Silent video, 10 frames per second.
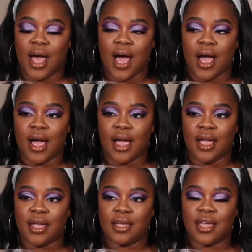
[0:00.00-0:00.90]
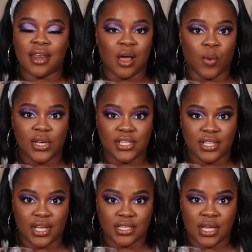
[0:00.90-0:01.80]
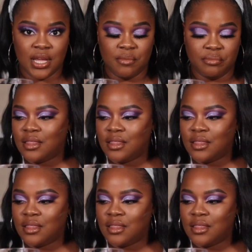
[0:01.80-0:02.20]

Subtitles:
I cannot wait to see that scene.